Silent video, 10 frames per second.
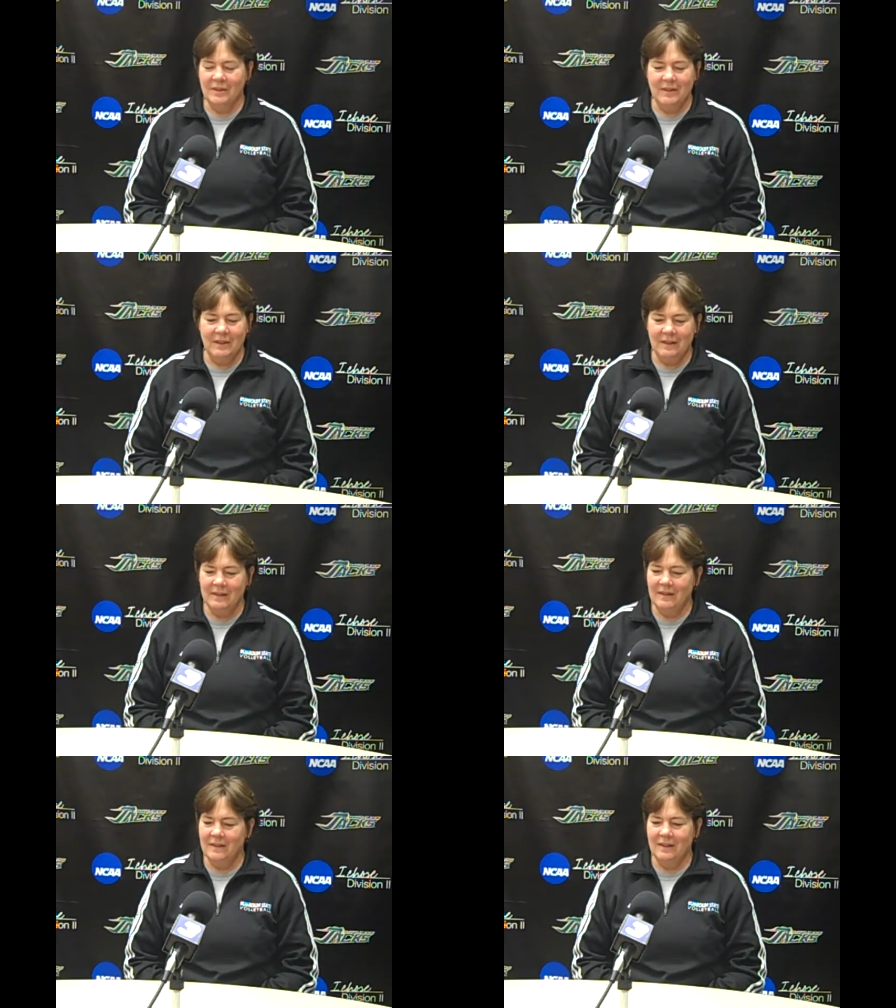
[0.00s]
They
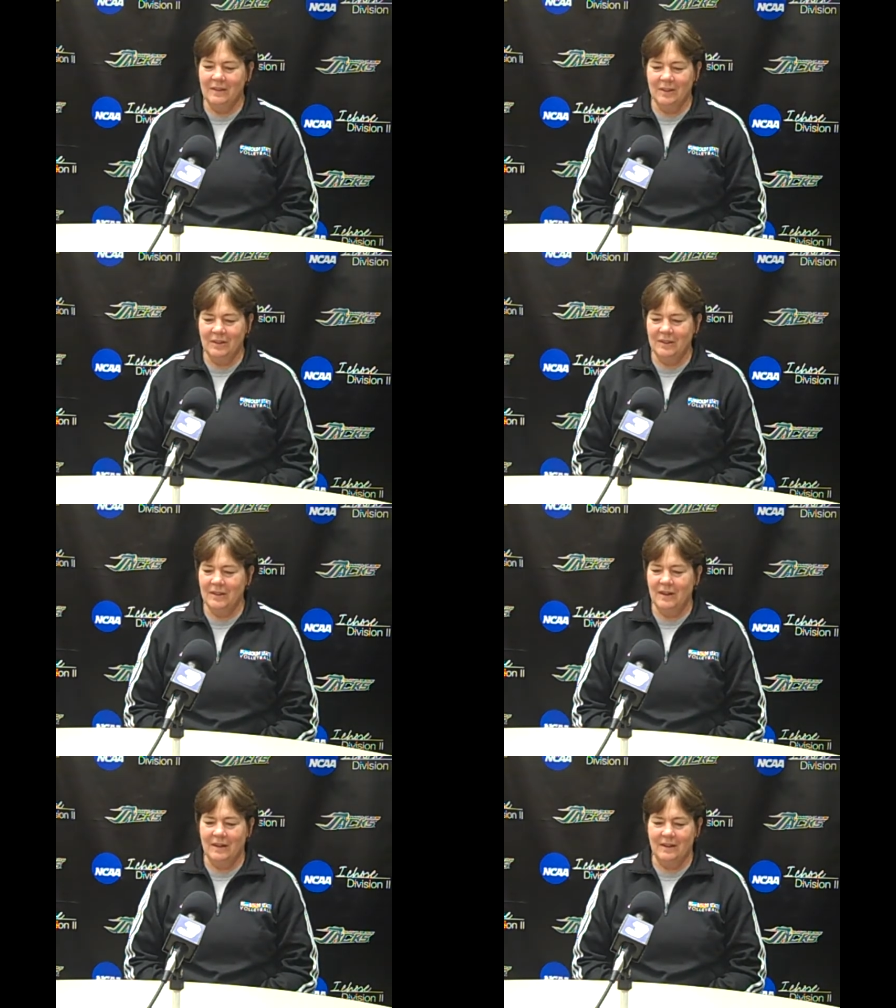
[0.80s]
they
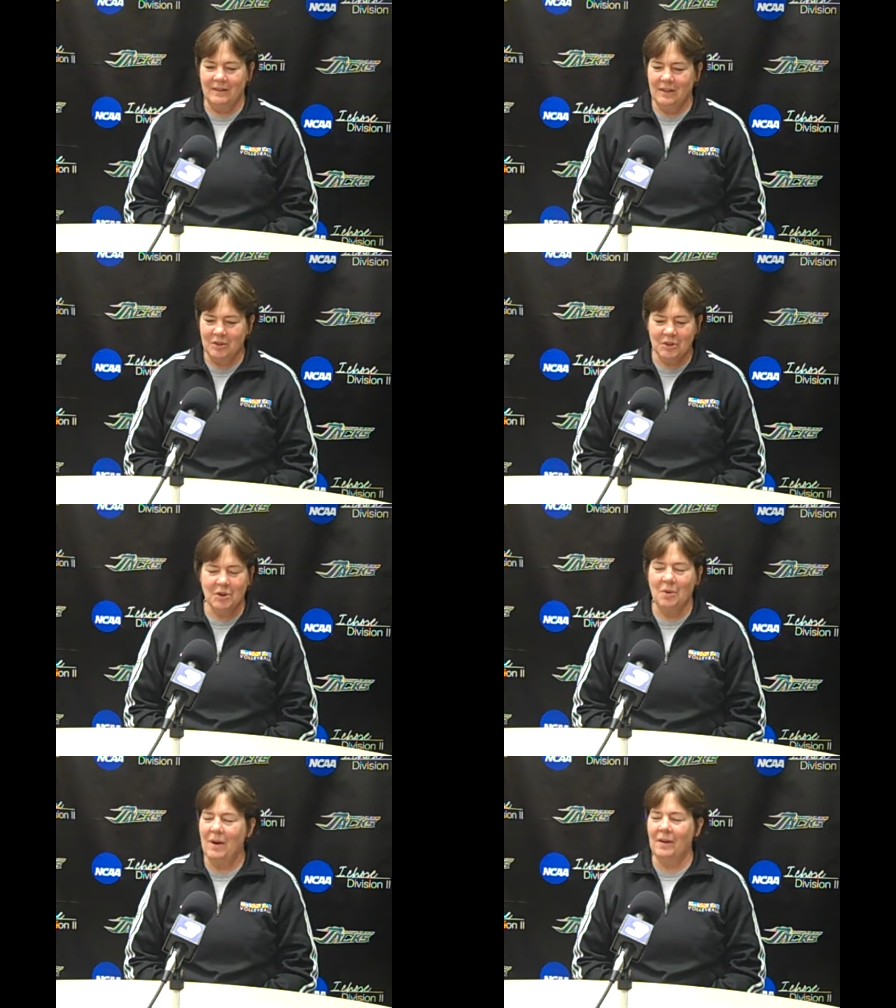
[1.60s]
just uh, they just
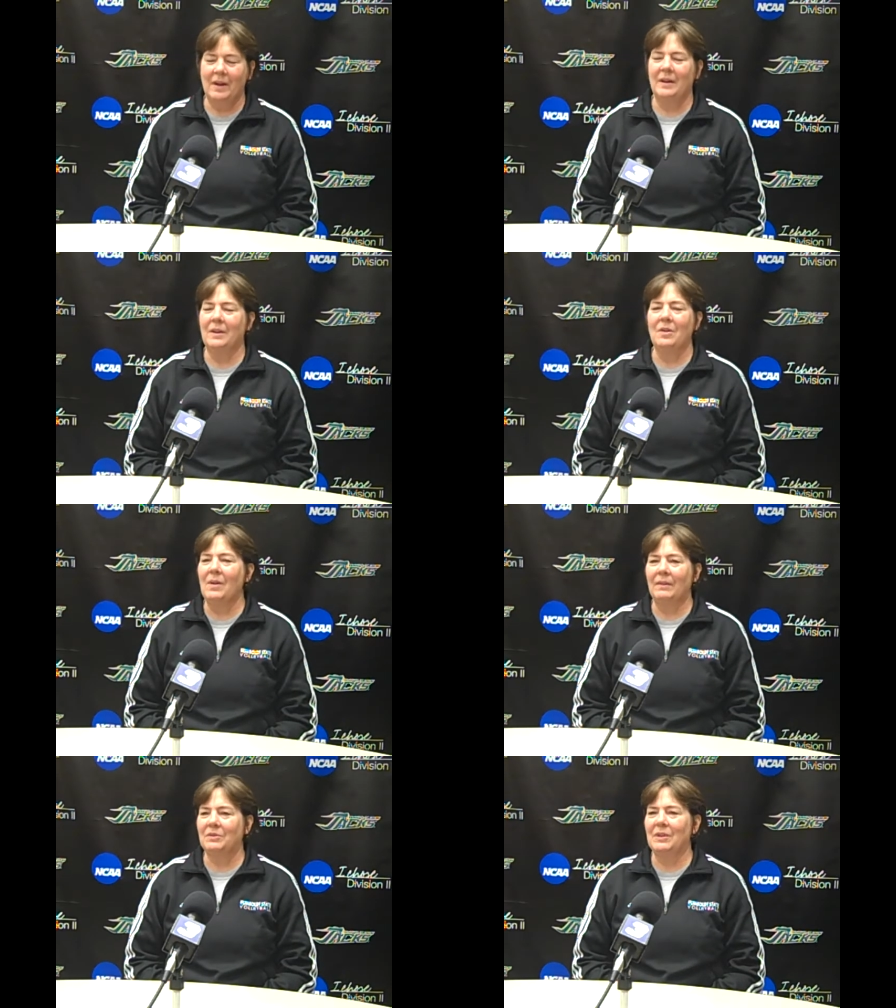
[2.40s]
go out and go
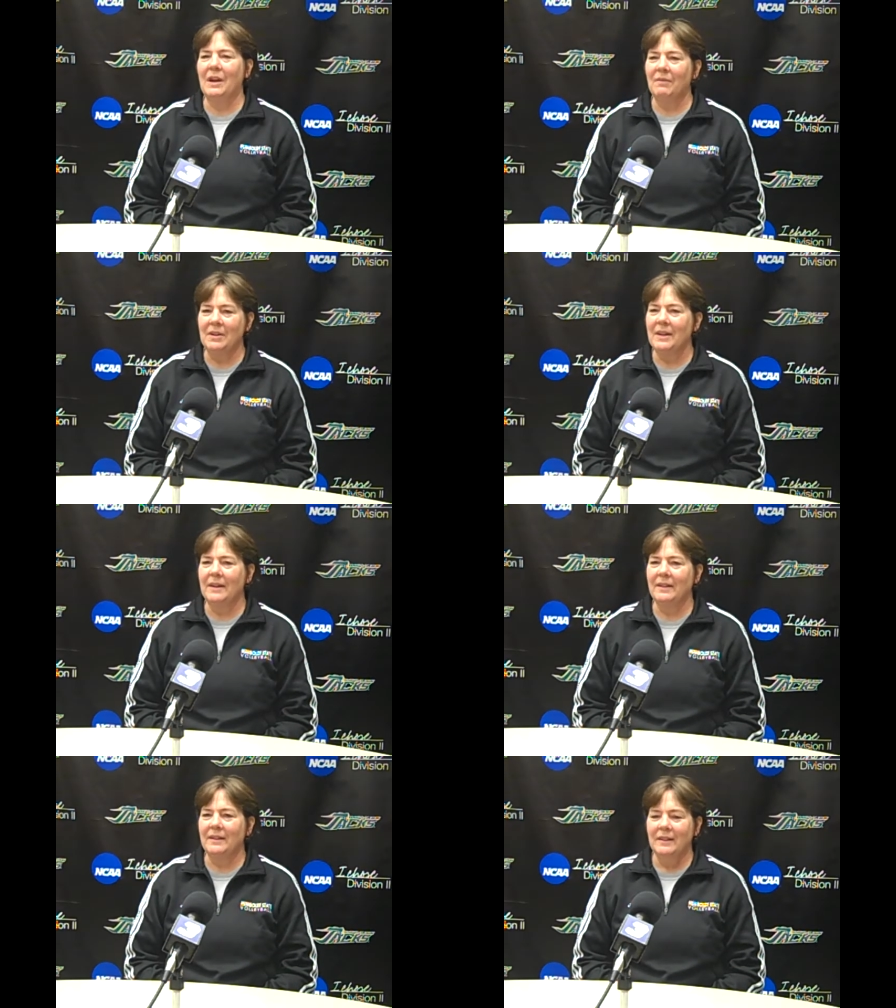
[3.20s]
after it every day.